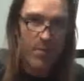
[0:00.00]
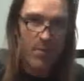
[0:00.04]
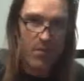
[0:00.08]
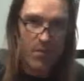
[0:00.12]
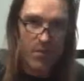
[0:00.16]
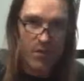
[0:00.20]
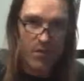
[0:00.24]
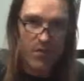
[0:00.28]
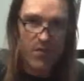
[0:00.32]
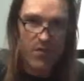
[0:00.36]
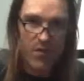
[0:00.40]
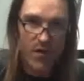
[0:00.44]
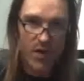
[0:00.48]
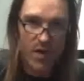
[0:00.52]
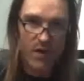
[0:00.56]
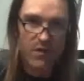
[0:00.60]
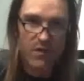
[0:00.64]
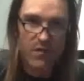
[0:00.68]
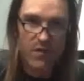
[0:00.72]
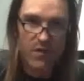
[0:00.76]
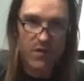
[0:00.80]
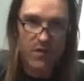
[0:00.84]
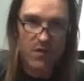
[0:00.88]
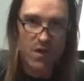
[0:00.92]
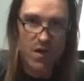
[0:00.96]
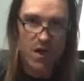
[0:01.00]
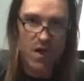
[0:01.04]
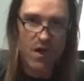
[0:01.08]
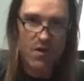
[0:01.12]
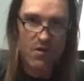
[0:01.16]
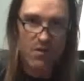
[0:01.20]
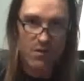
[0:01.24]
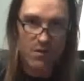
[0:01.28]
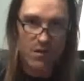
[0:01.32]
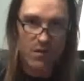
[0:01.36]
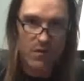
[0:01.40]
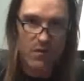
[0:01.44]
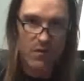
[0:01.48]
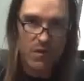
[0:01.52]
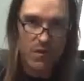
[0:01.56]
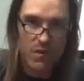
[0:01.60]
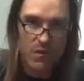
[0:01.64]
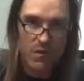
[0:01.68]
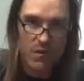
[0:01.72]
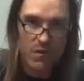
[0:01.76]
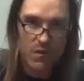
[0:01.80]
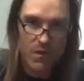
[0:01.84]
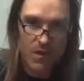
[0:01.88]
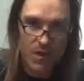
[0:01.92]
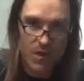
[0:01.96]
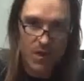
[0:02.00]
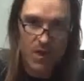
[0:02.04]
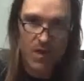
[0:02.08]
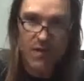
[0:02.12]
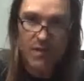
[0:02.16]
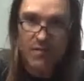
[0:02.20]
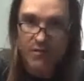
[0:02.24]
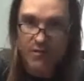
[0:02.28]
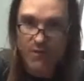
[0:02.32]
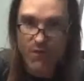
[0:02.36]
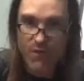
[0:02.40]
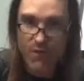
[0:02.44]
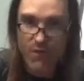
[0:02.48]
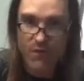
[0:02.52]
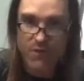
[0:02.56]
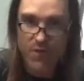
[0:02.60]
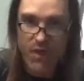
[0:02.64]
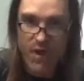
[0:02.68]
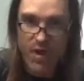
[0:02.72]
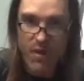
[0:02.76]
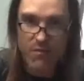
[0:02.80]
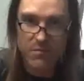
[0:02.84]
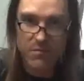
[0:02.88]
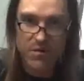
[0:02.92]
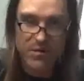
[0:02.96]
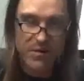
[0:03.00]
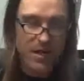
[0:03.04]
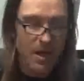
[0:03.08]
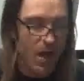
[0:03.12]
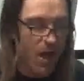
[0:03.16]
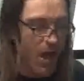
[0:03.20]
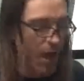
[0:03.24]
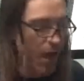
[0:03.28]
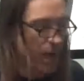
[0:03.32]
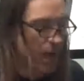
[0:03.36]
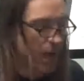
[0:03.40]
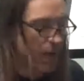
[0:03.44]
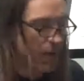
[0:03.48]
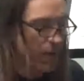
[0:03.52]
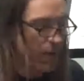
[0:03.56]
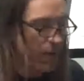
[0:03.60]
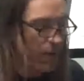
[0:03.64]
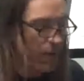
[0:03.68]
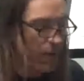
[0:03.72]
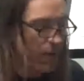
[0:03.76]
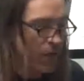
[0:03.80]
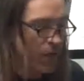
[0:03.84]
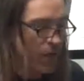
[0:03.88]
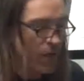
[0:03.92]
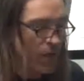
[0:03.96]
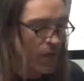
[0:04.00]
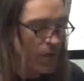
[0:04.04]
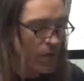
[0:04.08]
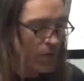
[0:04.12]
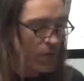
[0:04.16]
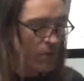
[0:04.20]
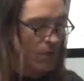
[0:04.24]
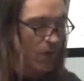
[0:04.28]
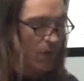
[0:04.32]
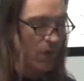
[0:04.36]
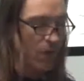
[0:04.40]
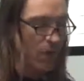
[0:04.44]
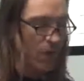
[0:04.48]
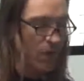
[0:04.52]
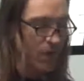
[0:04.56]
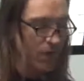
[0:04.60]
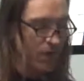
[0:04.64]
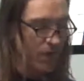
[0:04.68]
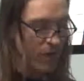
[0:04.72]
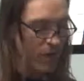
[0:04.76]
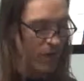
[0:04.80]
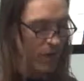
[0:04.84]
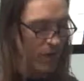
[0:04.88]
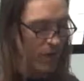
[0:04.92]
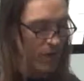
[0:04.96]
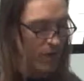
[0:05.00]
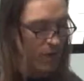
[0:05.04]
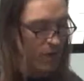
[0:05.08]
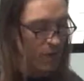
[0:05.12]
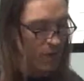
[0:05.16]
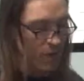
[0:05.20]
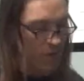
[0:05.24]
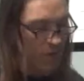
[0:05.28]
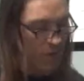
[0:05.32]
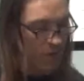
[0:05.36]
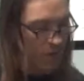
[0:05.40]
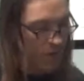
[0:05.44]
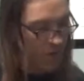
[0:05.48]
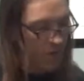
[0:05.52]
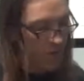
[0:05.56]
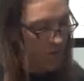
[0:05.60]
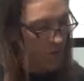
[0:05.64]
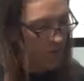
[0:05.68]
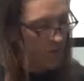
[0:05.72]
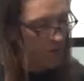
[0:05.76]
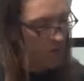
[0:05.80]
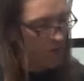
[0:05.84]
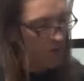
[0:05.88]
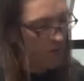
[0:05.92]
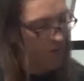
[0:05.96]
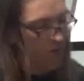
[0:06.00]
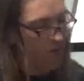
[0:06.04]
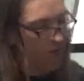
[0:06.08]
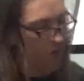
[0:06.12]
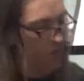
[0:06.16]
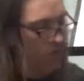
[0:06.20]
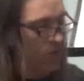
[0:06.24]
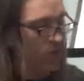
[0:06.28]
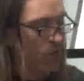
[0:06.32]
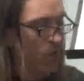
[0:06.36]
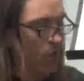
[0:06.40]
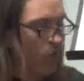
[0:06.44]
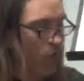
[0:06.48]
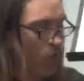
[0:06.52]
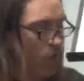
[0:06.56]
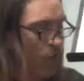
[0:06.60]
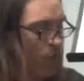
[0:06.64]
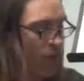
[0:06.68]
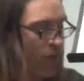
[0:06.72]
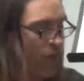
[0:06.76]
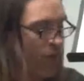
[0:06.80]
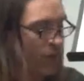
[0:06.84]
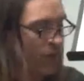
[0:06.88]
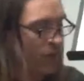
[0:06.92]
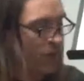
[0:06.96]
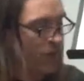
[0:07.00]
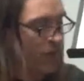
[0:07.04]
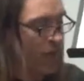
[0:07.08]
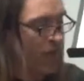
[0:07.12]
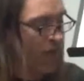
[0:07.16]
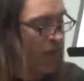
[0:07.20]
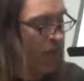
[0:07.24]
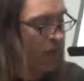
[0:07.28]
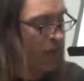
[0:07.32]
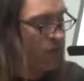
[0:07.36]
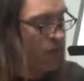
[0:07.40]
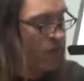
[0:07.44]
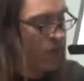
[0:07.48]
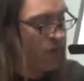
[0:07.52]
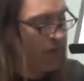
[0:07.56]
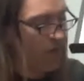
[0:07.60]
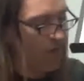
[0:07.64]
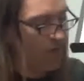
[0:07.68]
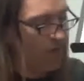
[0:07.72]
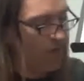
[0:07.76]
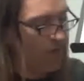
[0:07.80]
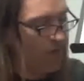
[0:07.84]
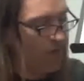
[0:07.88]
to address the changes from time to time. So look at this. Look at this chord. That's an F7.